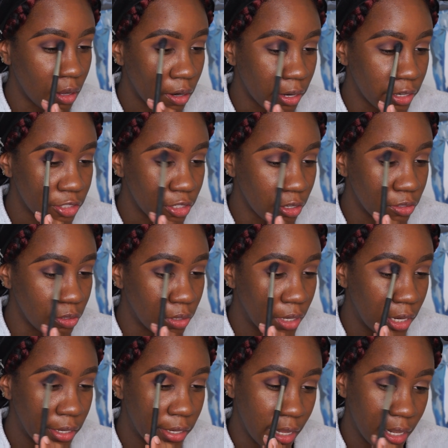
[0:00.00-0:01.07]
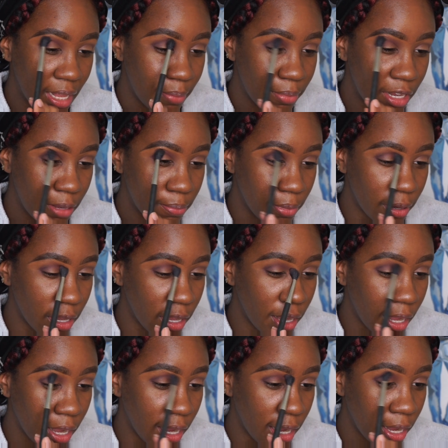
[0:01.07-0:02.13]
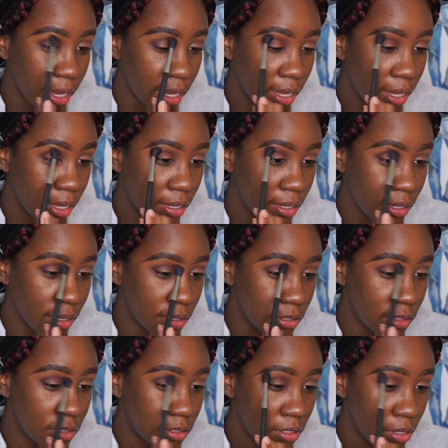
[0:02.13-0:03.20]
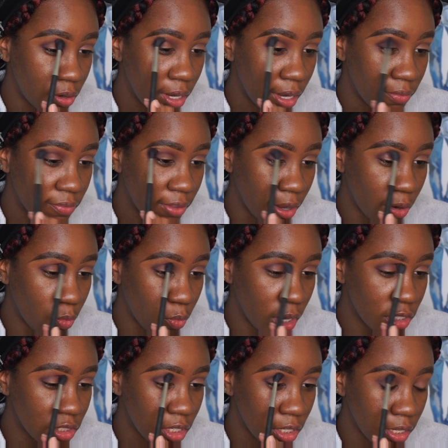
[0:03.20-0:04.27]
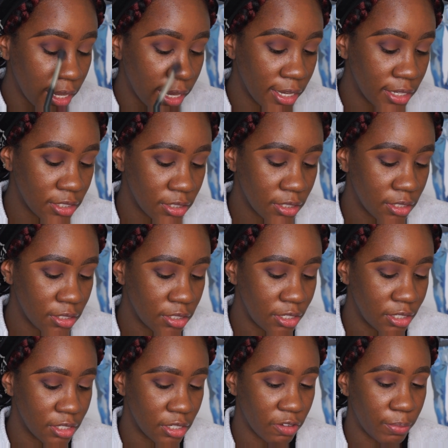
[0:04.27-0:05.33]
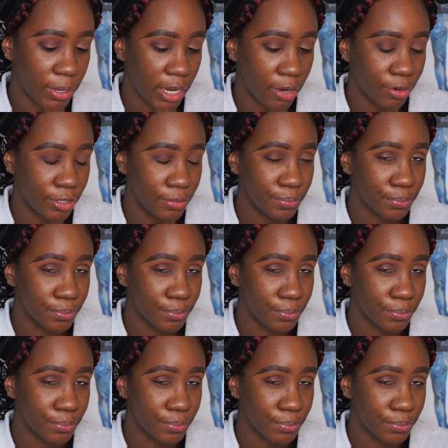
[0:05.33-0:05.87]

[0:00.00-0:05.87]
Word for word: All right, y'all, do not yell at me, but I still have not watched the last season of Power.